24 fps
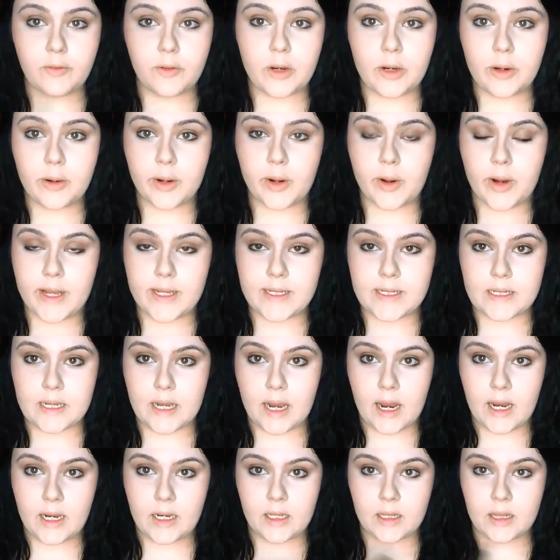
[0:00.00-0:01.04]
free to request
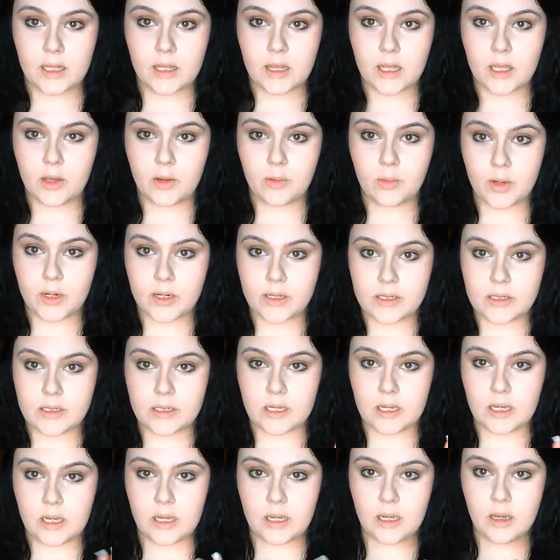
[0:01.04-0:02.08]
anything that you want to
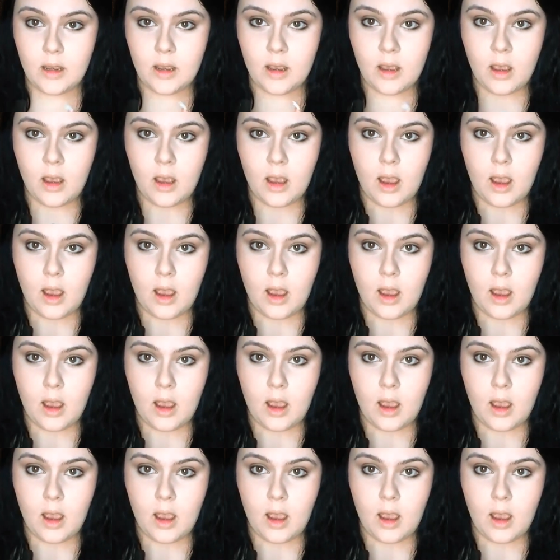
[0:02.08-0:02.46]
see.